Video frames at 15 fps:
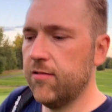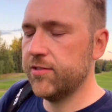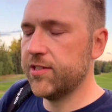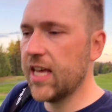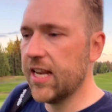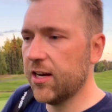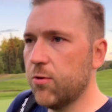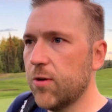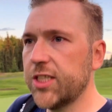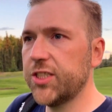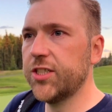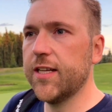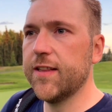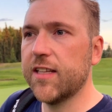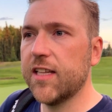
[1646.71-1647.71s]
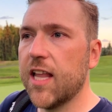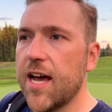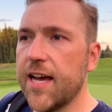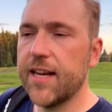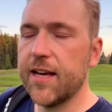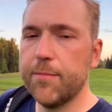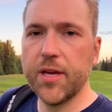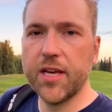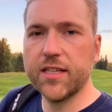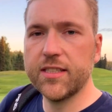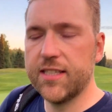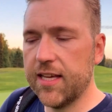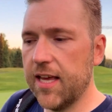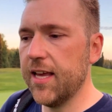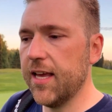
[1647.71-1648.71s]
I was kind of questioning the line I
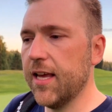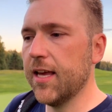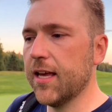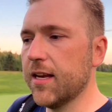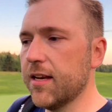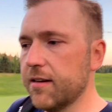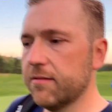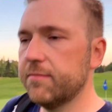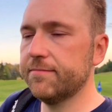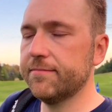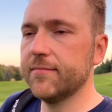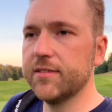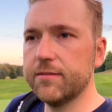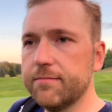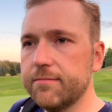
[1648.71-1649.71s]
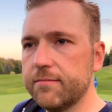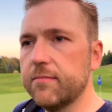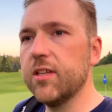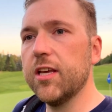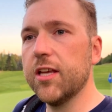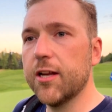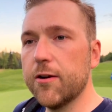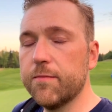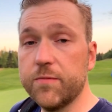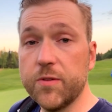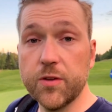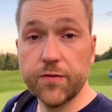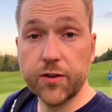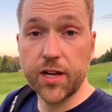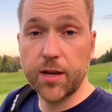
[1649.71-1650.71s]
picked, and you know,
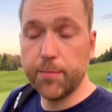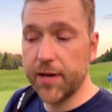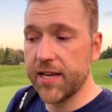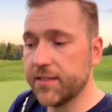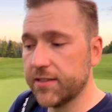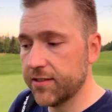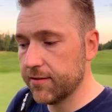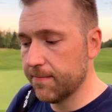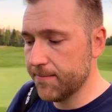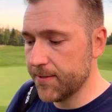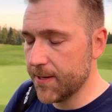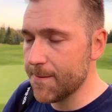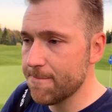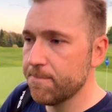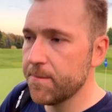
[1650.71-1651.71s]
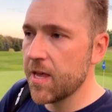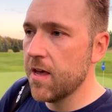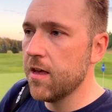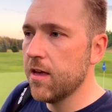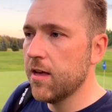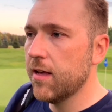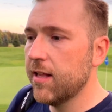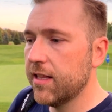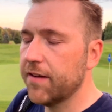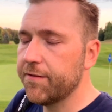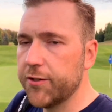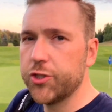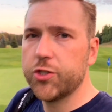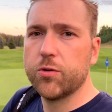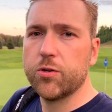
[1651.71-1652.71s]
you forget pace. So left
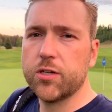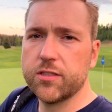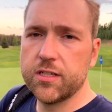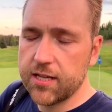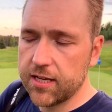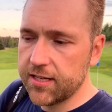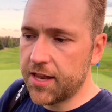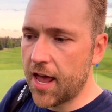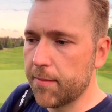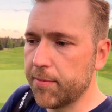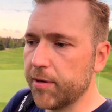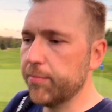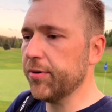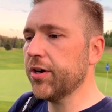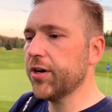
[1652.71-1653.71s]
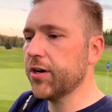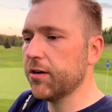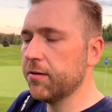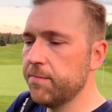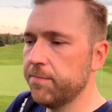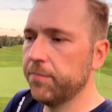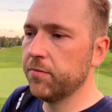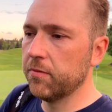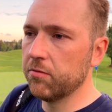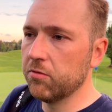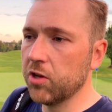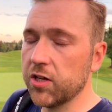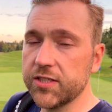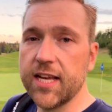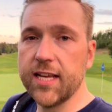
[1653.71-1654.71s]
it short, tap and par.
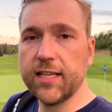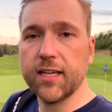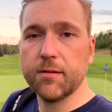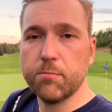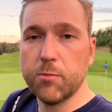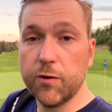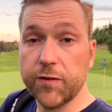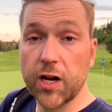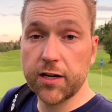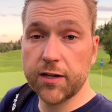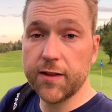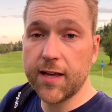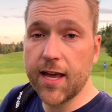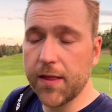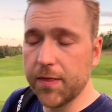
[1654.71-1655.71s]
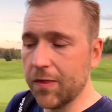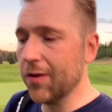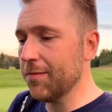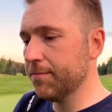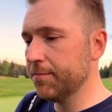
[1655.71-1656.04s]
I'll take it. Moving on to the 8th.